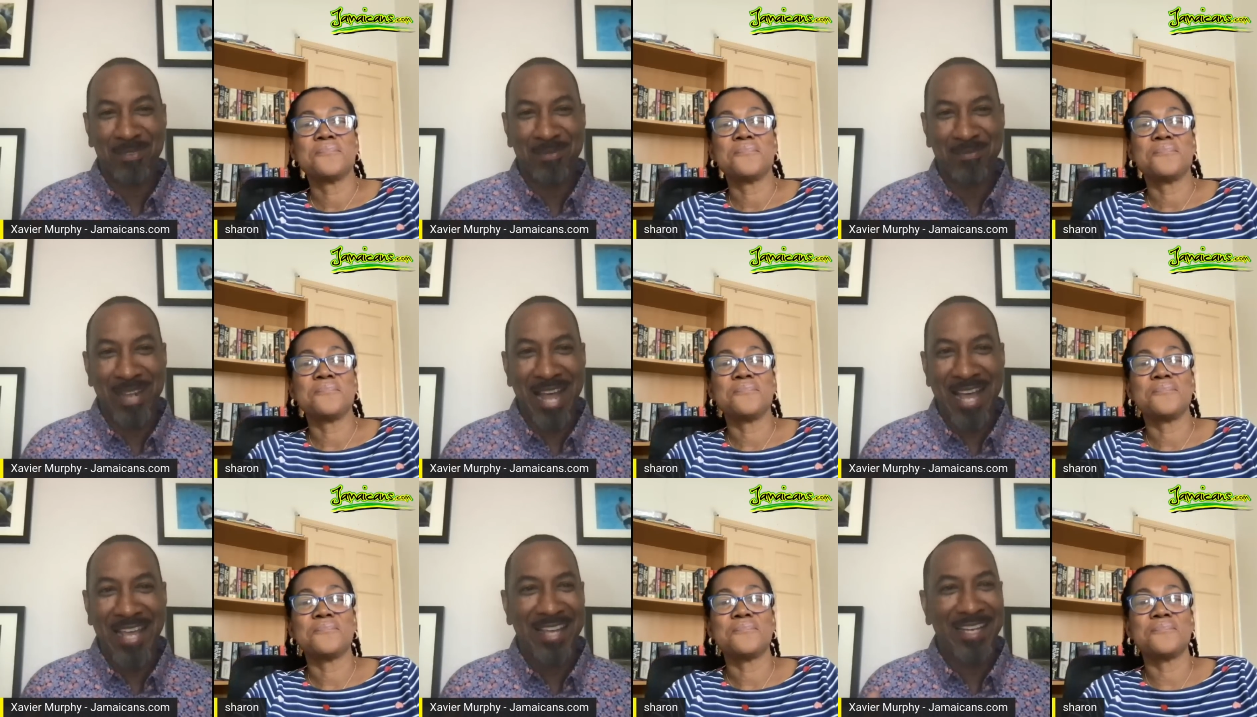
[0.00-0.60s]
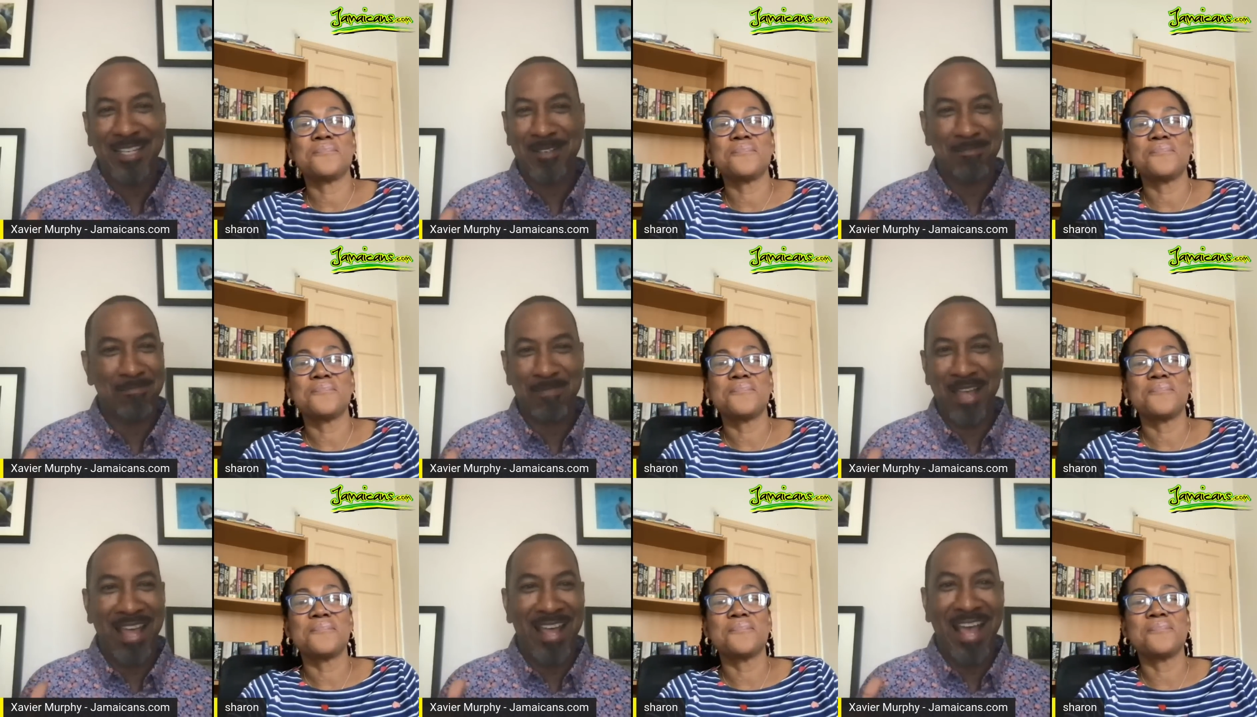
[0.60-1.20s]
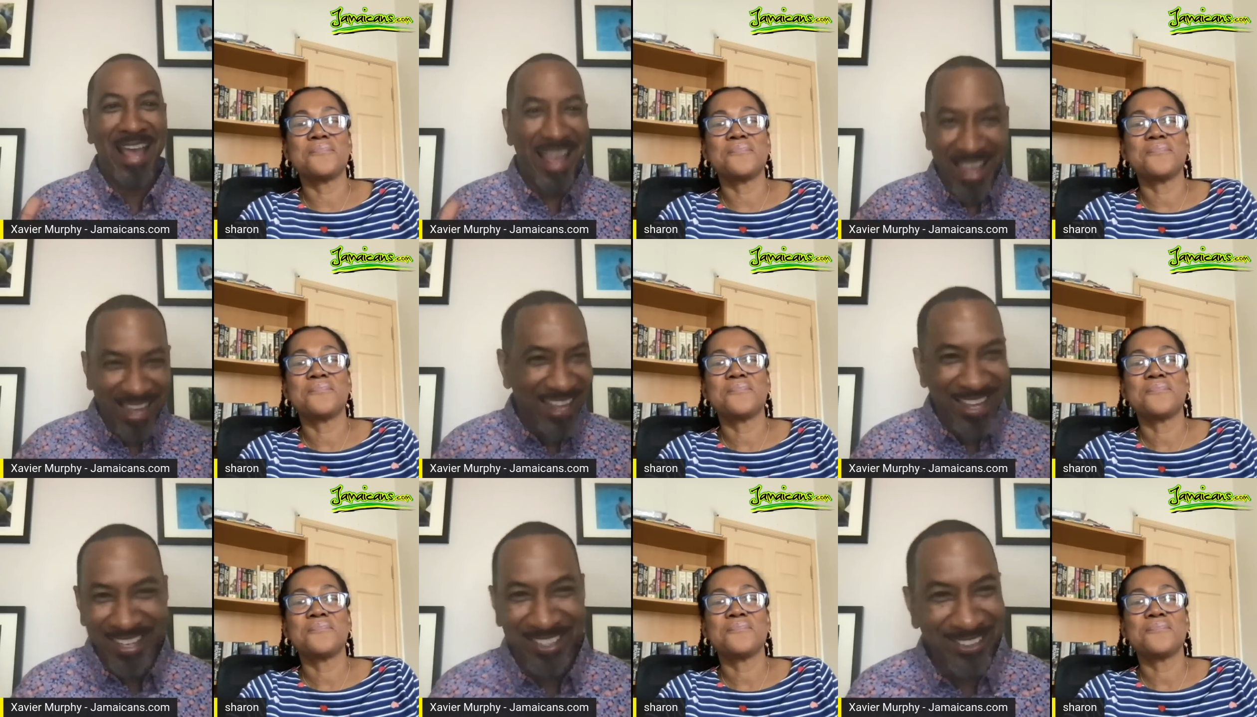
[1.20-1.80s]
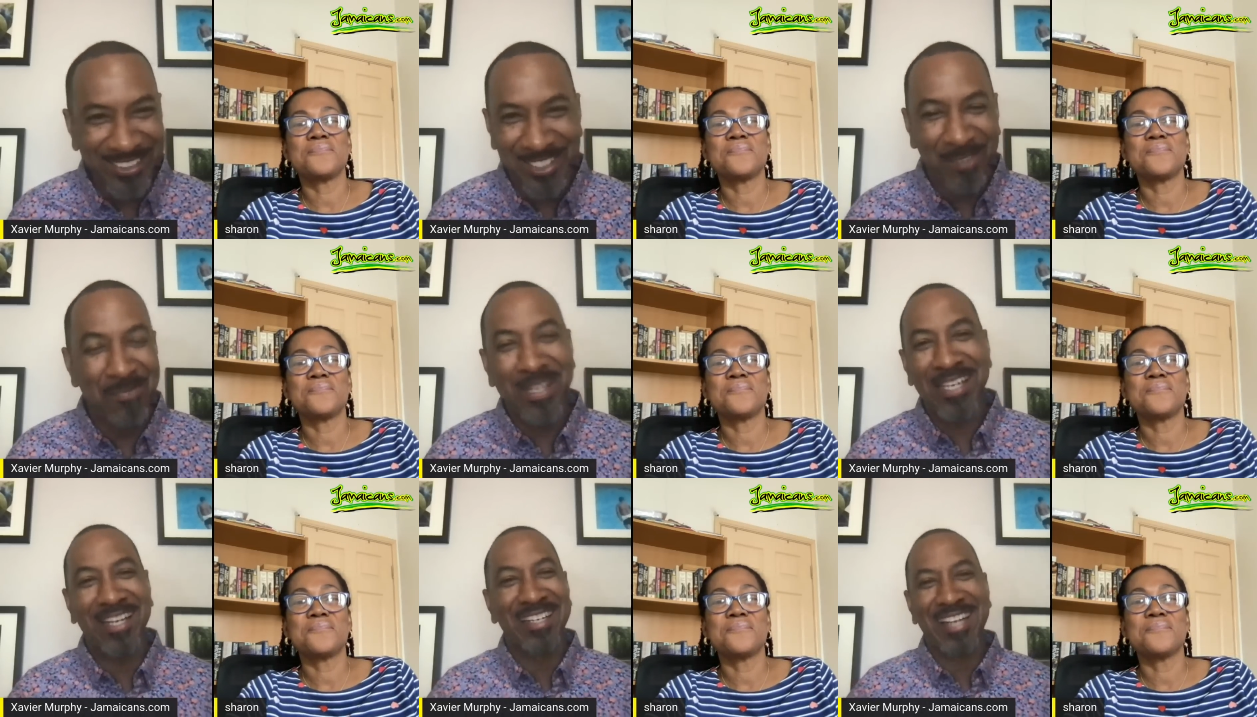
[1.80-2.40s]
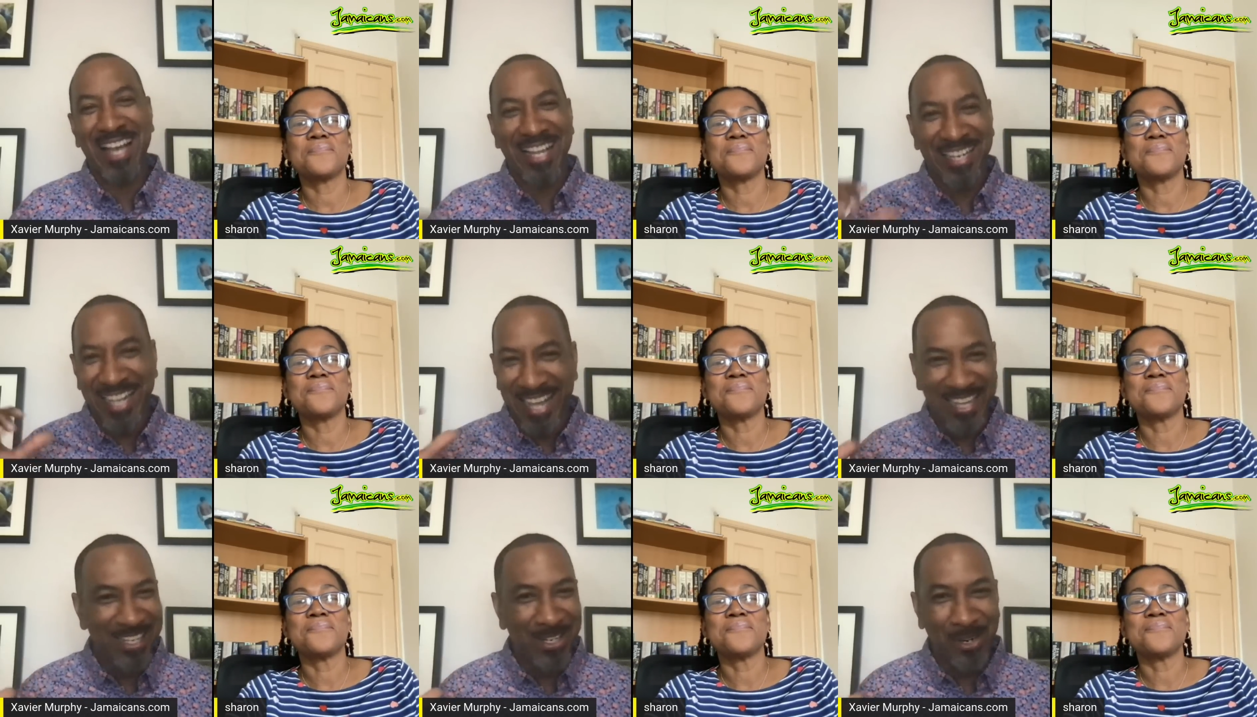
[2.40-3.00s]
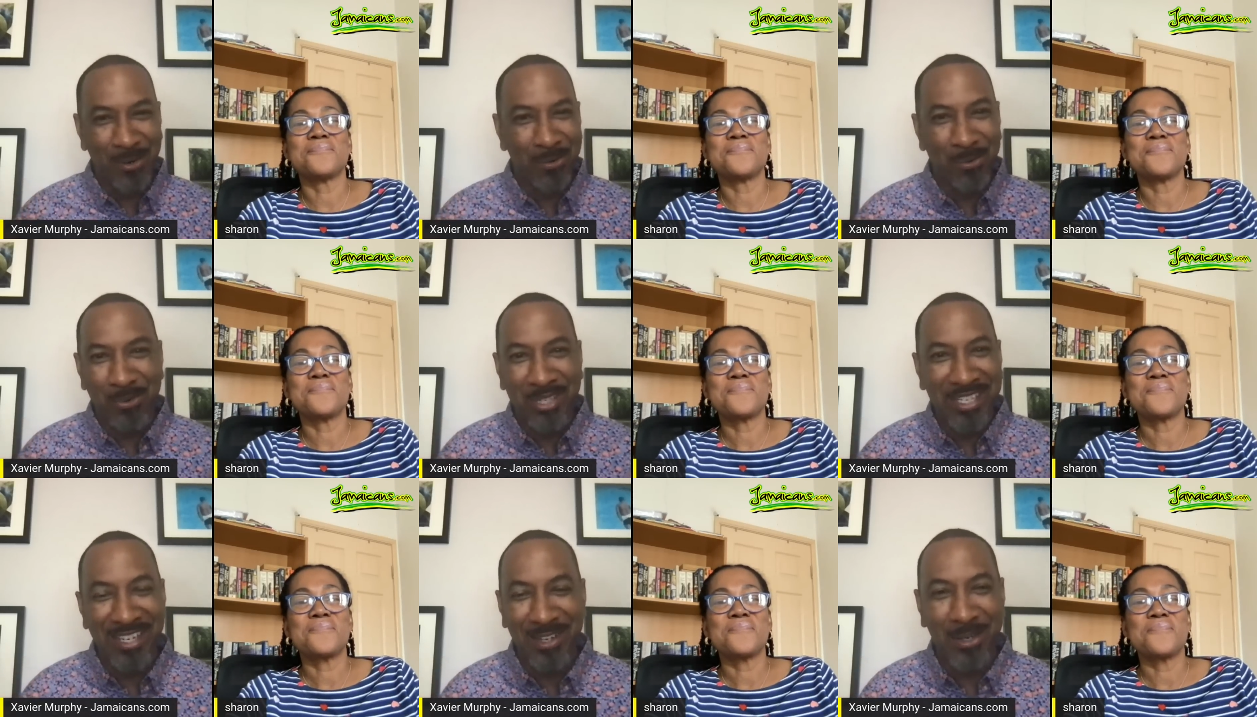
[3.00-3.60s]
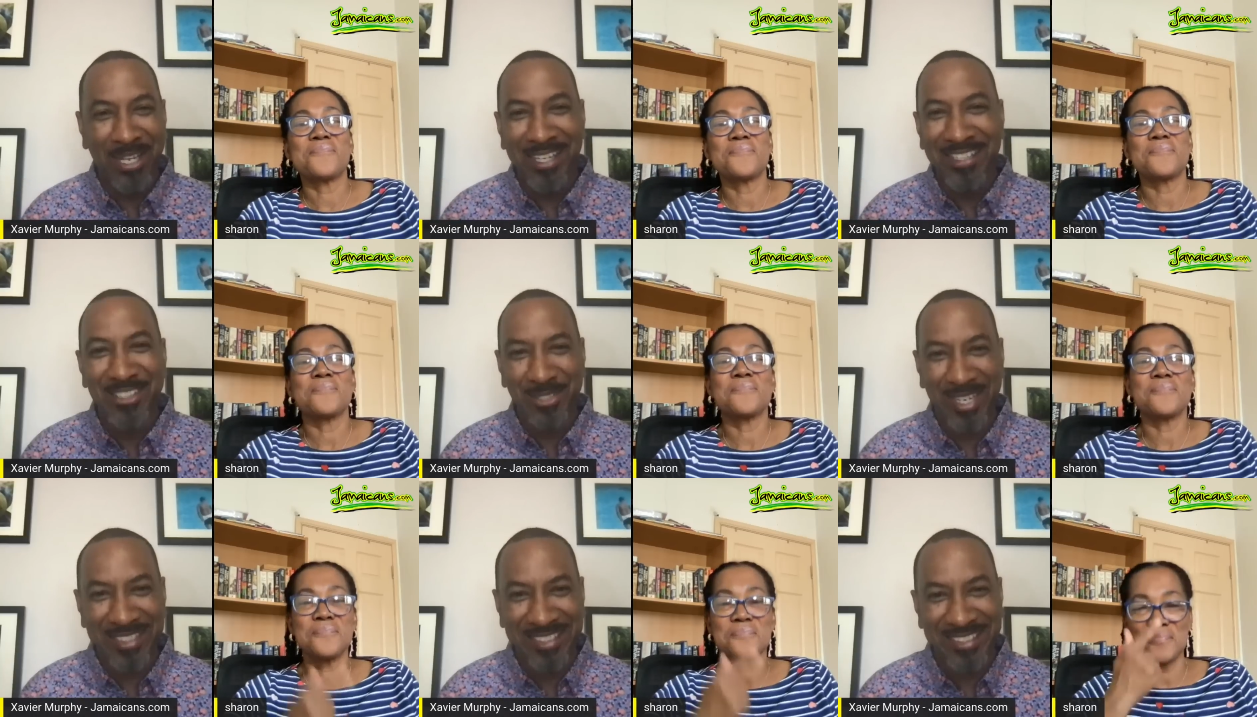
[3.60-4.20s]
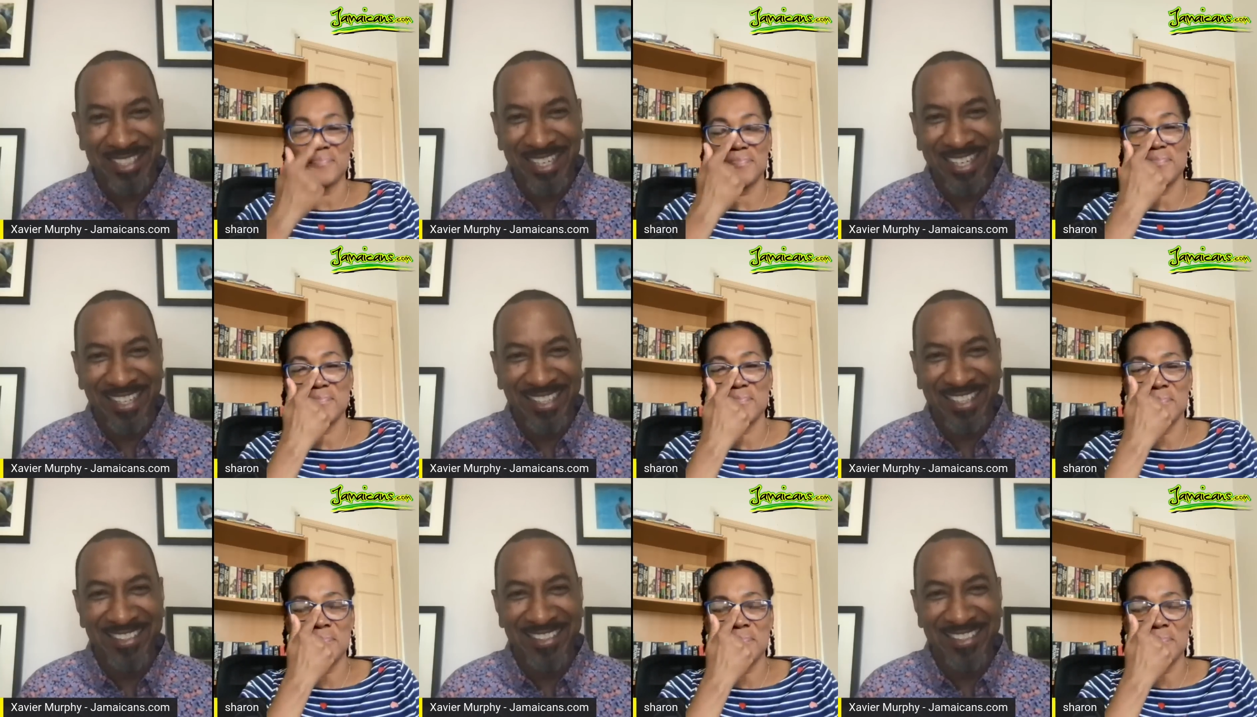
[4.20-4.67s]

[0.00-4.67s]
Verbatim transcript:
Speaker 1: like, hey, you're Jamaican and they're really interested?